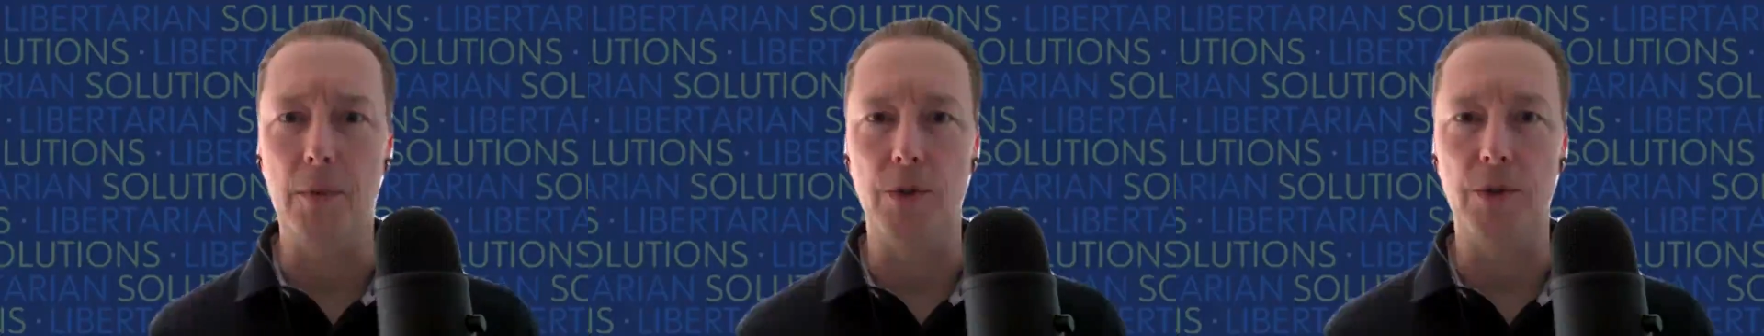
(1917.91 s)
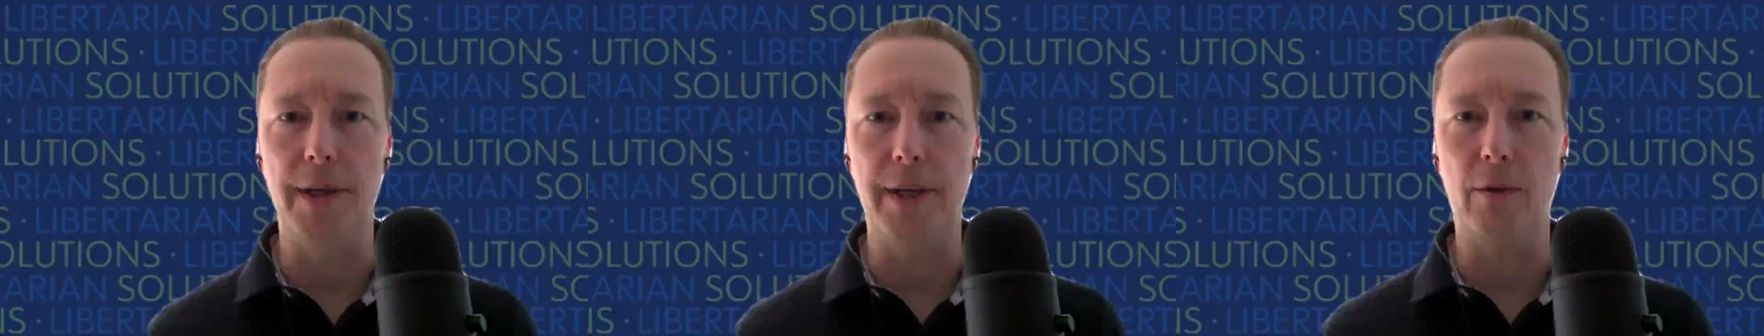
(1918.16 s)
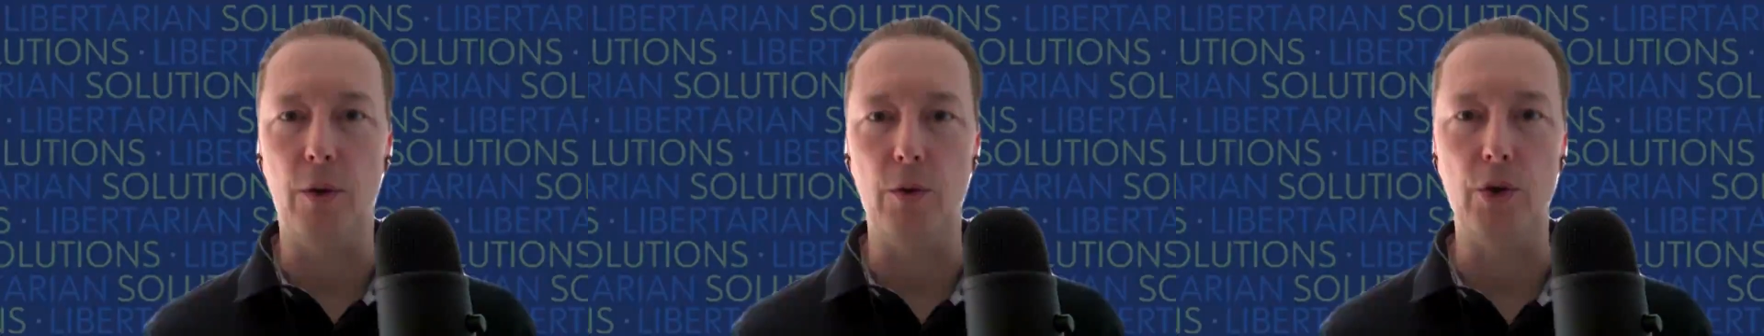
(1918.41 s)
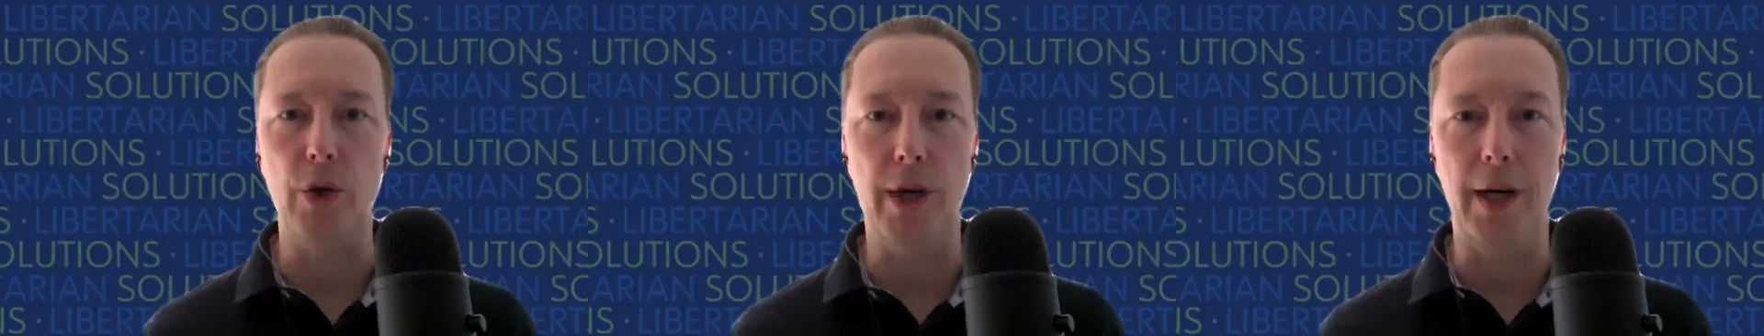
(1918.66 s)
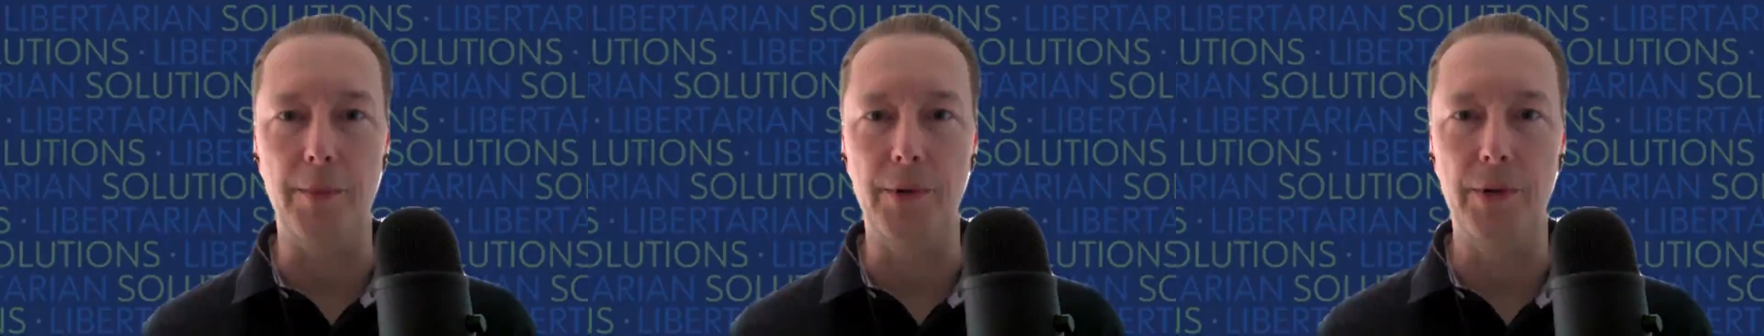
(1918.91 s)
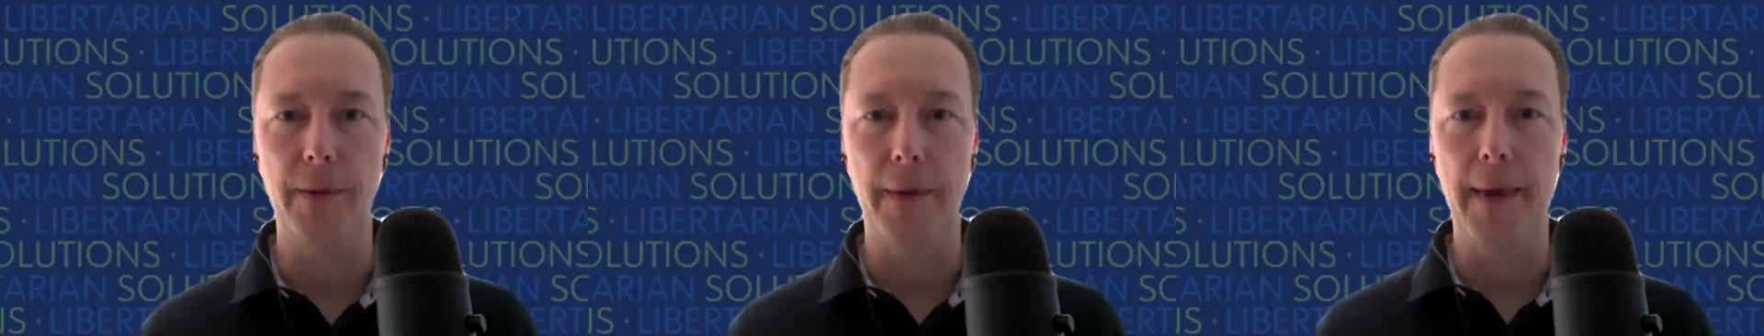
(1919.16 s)
would take those
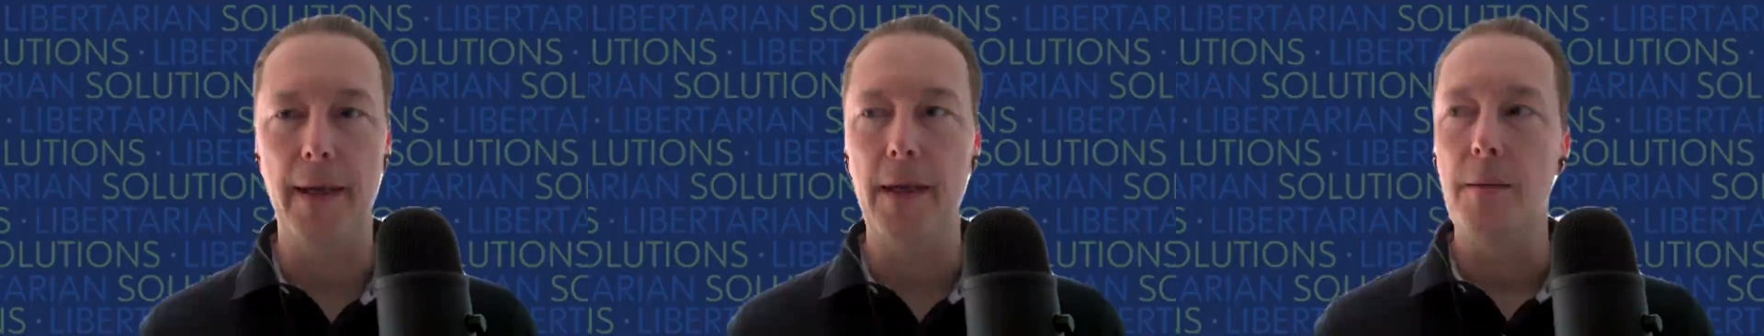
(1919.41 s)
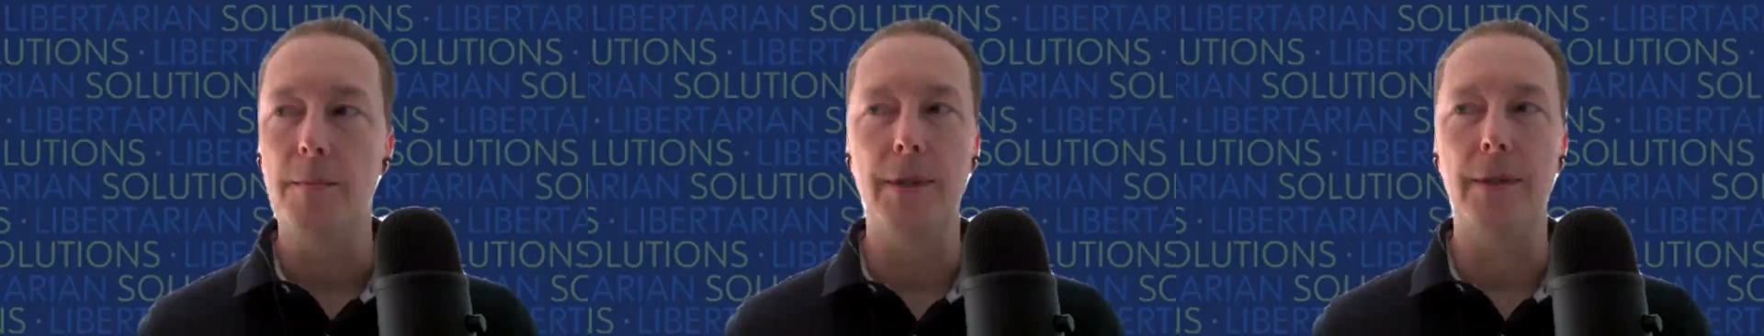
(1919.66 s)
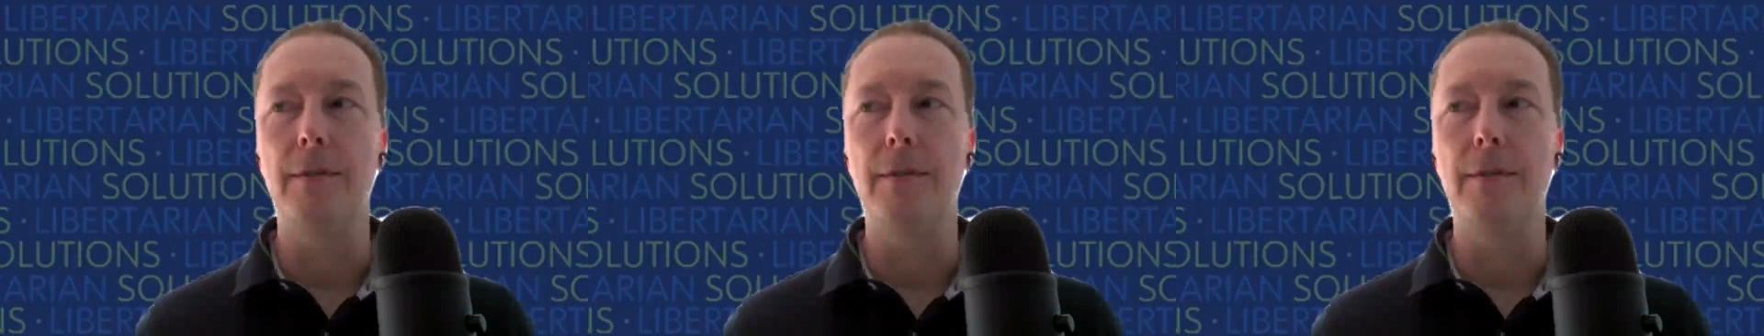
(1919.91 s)
jobs, but